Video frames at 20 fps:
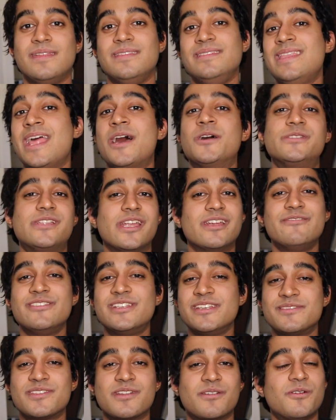Now,
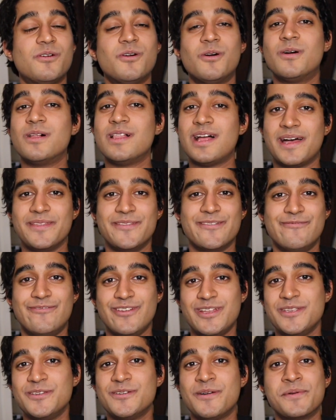derivatives are a whole other
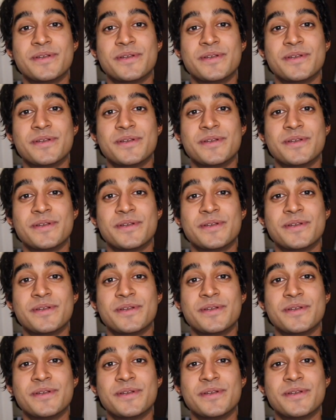video.